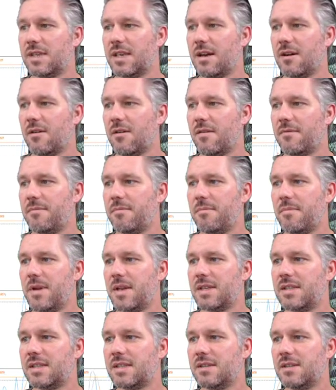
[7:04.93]
Now I've
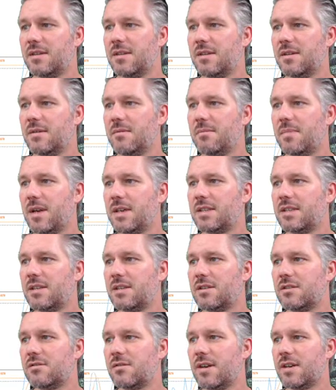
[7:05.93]
missed placing
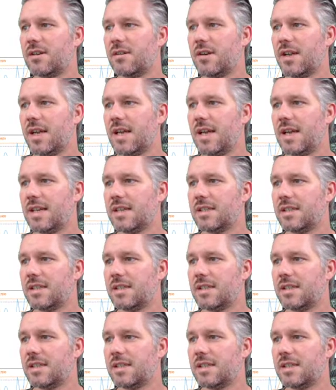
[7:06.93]
the trade on it here,